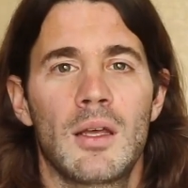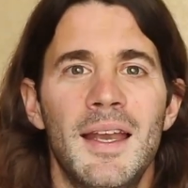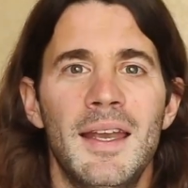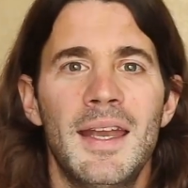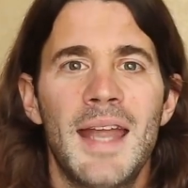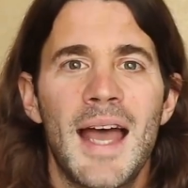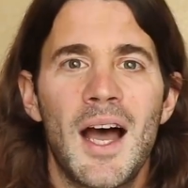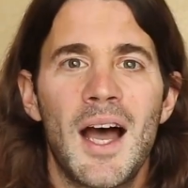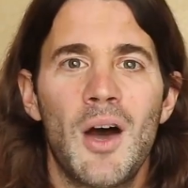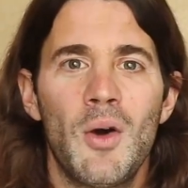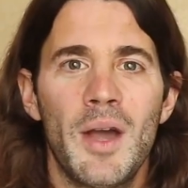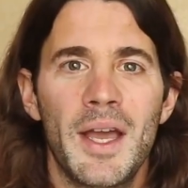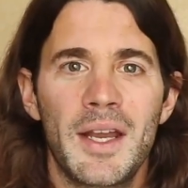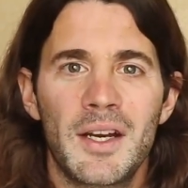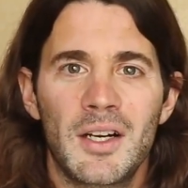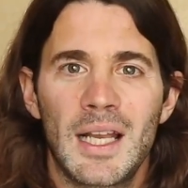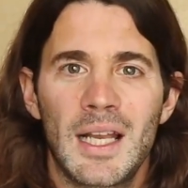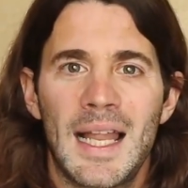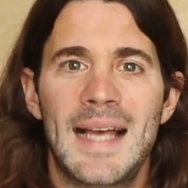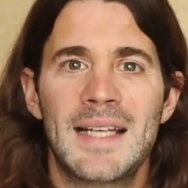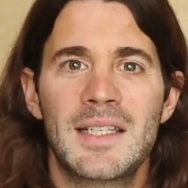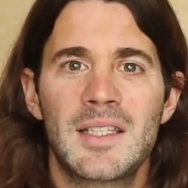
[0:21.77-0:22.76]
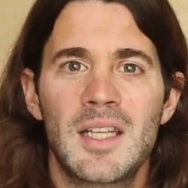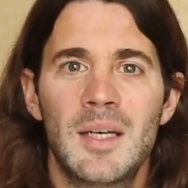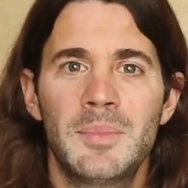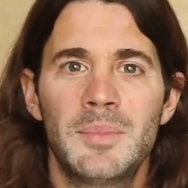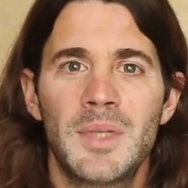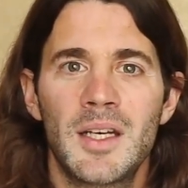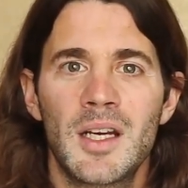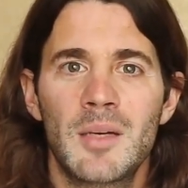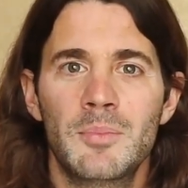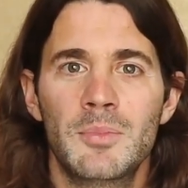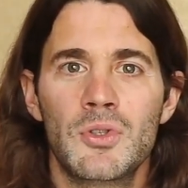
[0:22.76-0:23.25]
Now, in our last
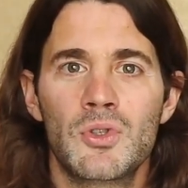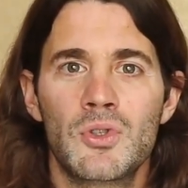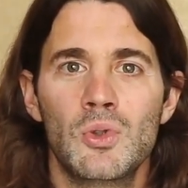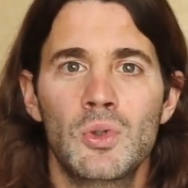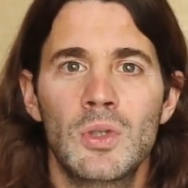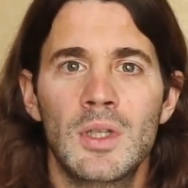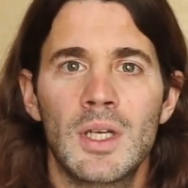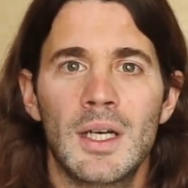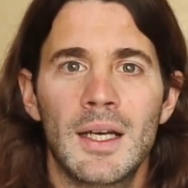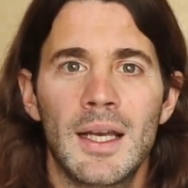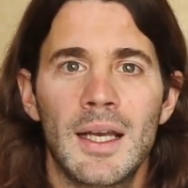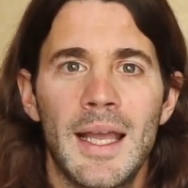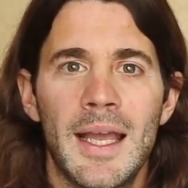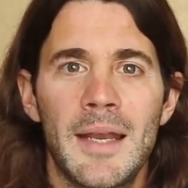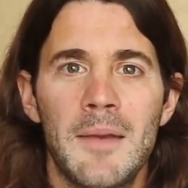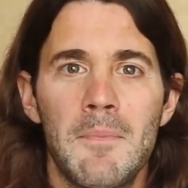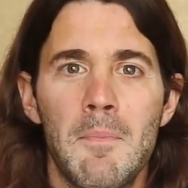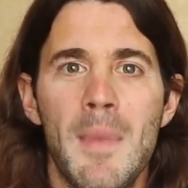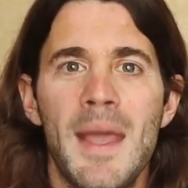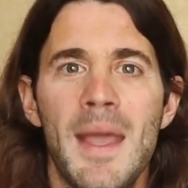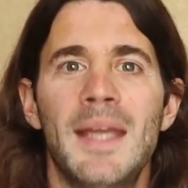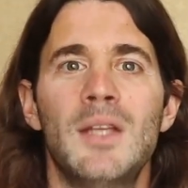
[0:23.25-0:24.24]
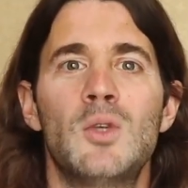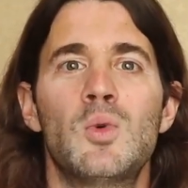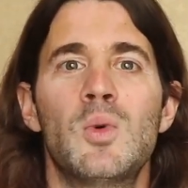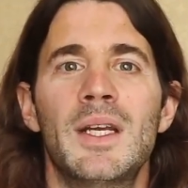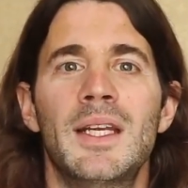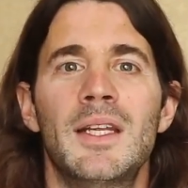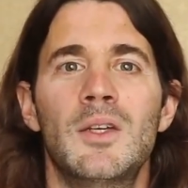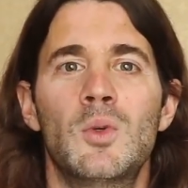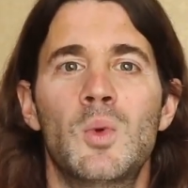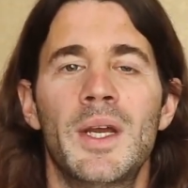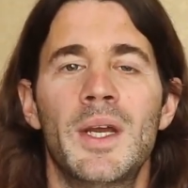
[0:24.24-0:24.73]
update on Breezula, in May
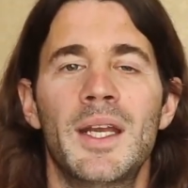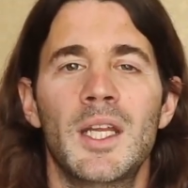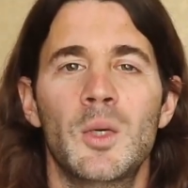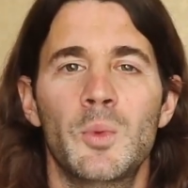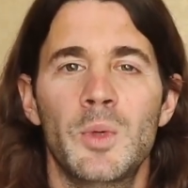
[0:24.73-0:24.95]
2020,